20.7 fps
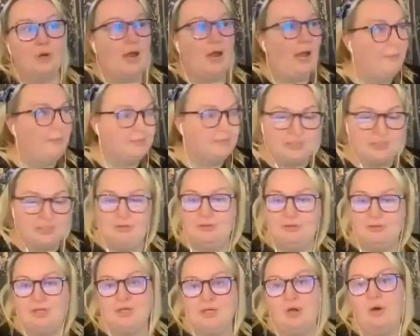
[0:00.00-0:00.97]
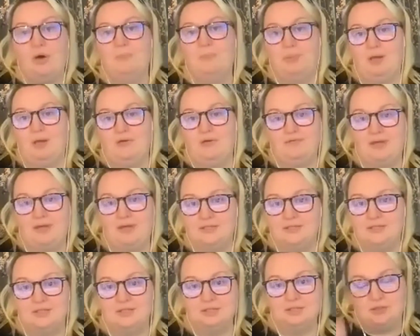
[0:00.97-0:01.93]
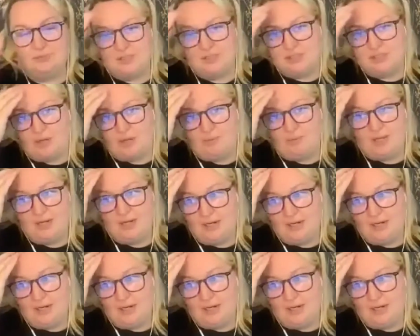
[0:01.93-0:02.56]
absolutely not perfect at doing sewing,